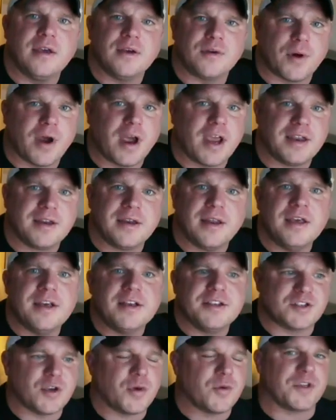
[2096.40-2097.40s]
right?
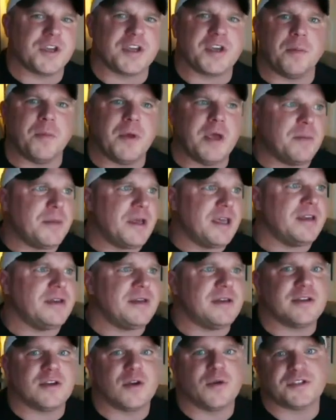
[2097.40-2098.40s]
So the
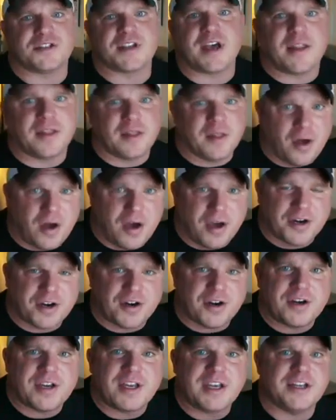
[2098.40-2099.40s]
commitment goes on
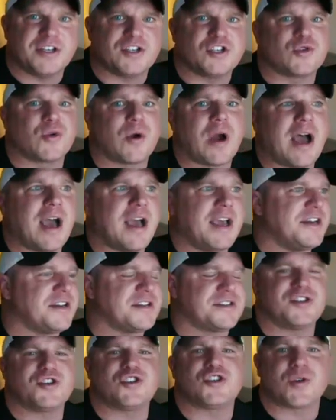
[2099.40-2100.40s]
longer. He
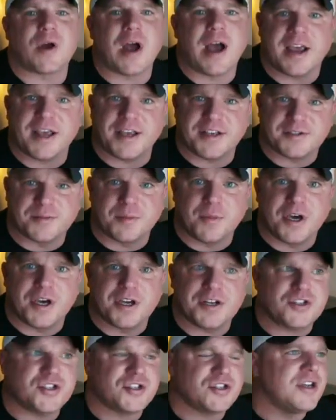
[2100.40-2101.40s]
doesn't try as
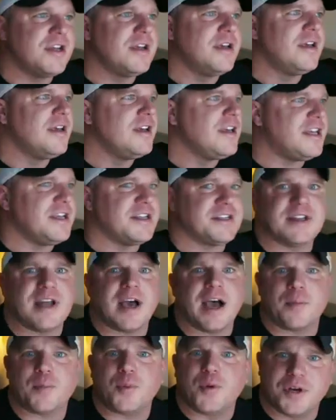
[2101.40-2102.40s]
much. He's
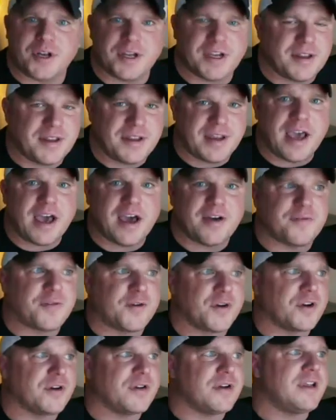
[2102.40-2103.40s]
not putting in the
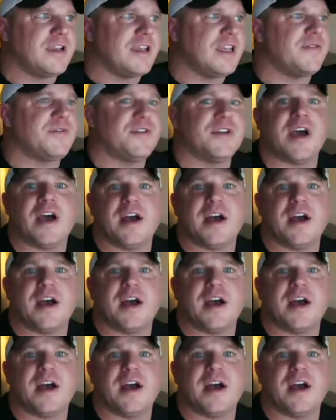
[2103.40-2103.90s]
effort, even